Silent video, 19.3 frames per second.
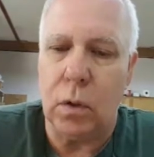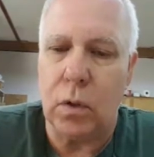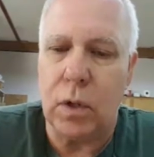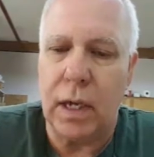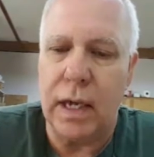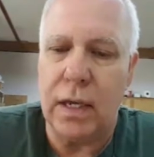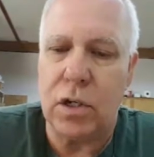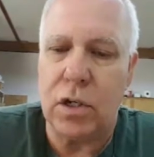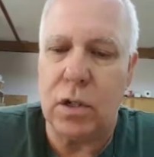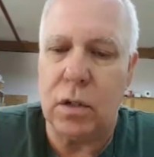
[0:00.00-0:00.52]

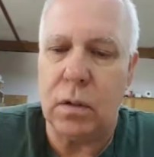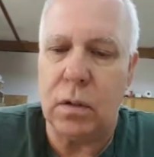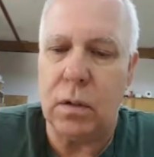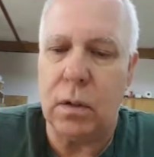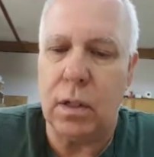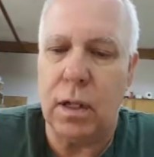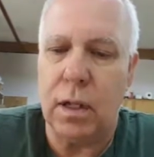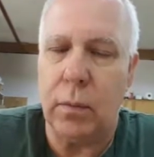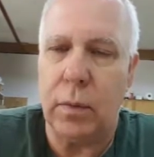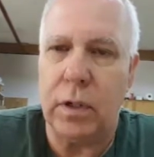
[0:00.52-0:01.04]

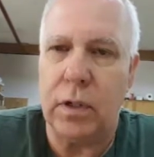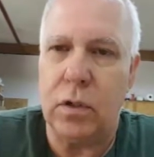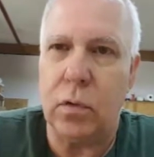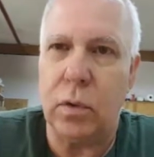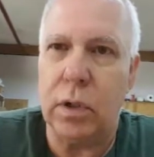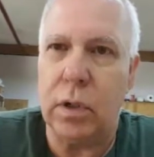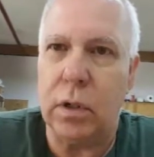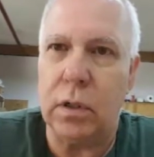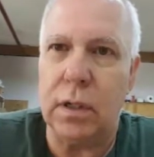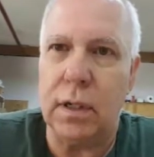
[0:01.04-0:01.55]
location that we
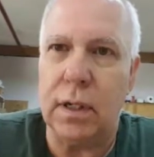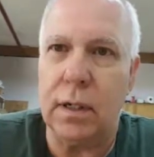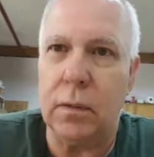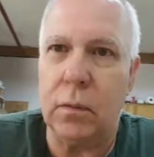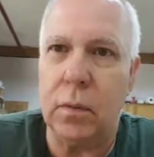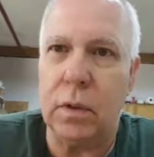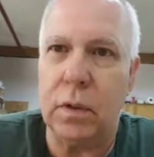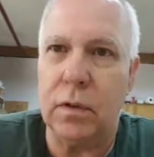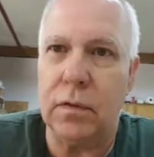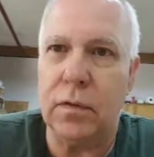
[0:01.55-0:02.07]
drilled
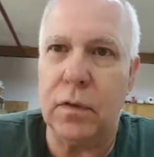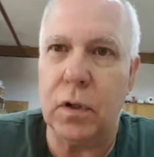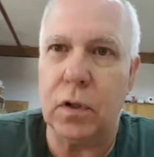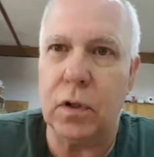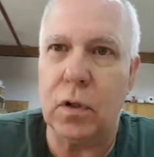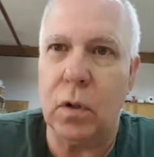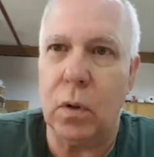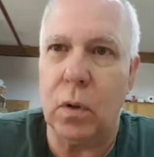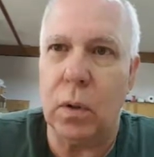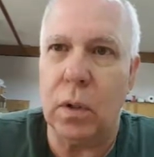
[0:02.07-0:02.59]
in with the
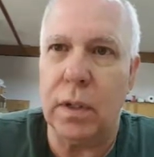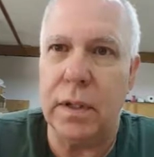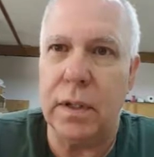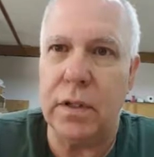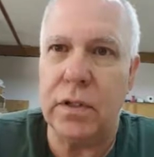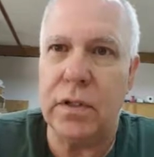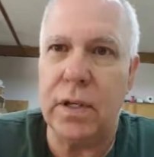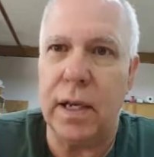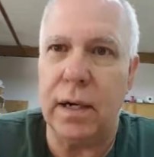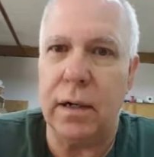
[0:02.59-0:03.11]
first hole
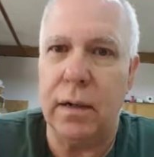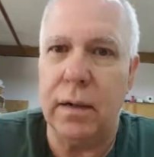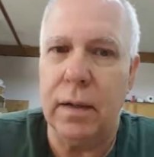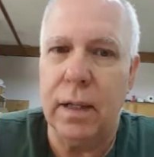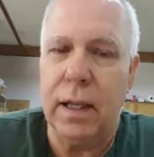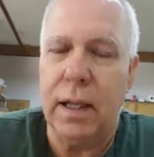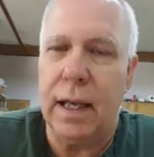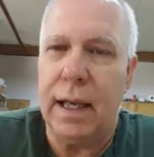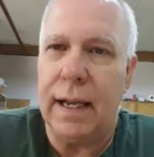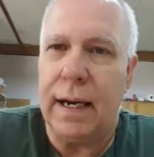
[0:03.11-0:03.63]
in the center.
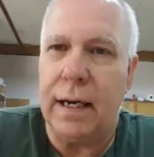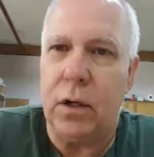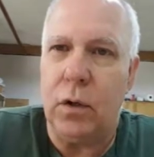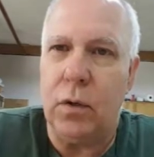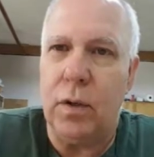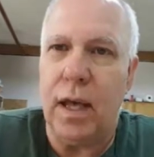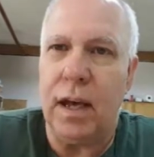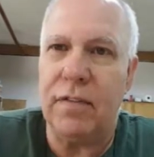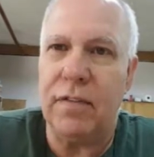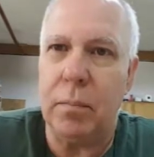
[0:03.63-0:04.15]
And I
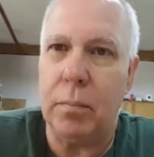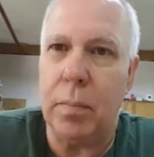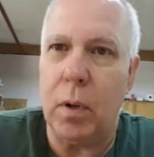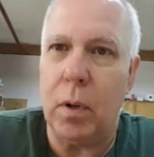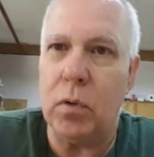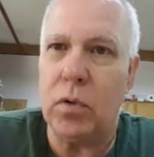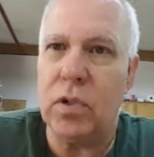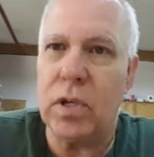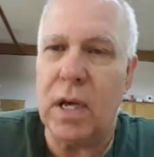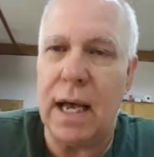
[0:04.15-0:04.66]
do that from
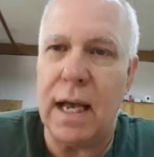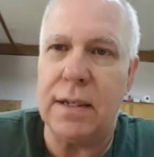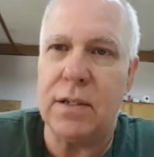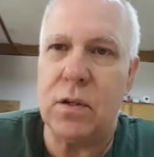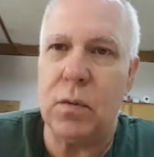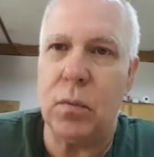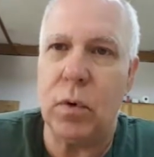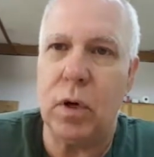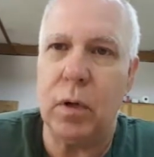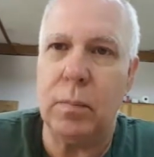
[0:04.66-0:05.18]
both
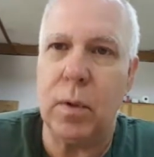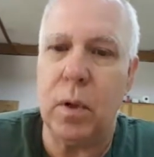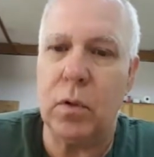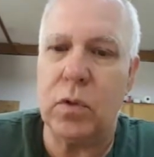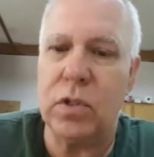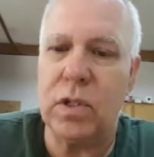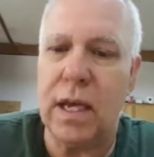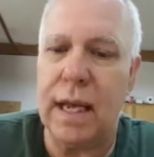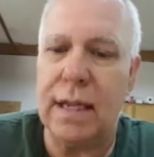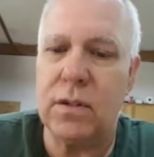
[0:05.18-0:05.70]
sides and work
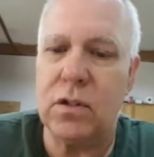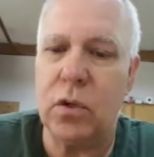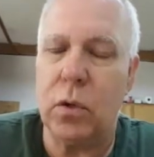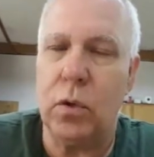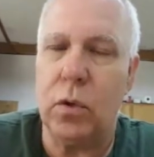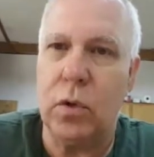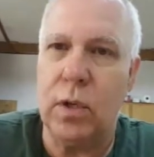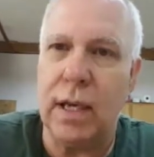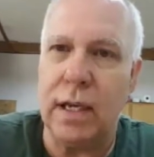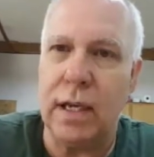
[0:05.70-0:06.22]
both sides
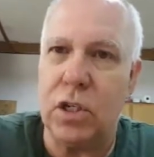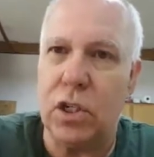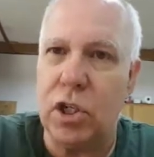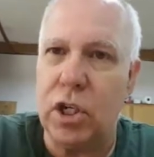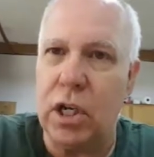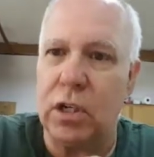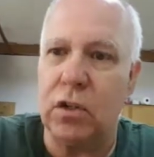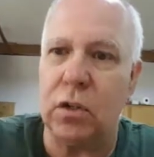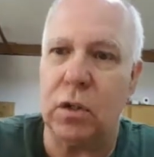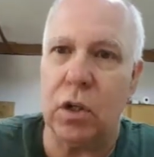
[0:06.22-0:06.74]
so you get a
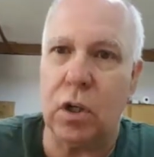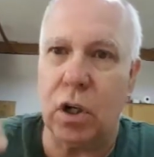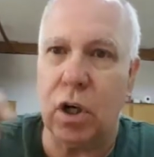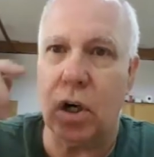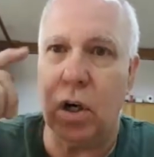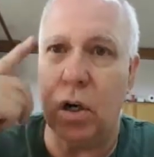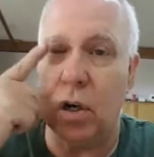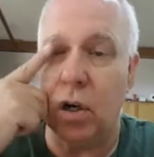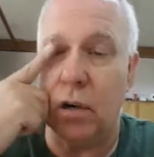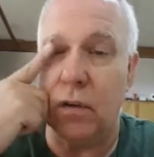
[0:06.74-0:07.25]
gentle
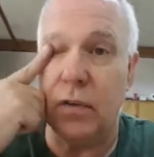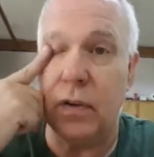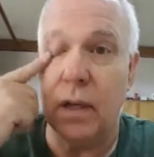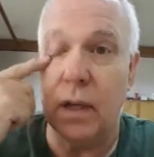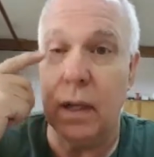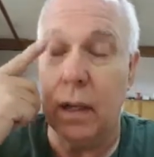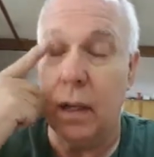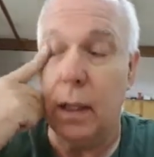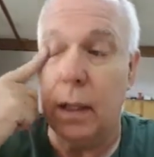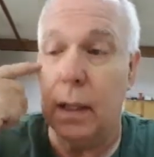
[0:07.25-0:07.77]
curve.
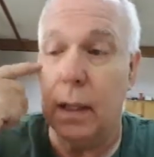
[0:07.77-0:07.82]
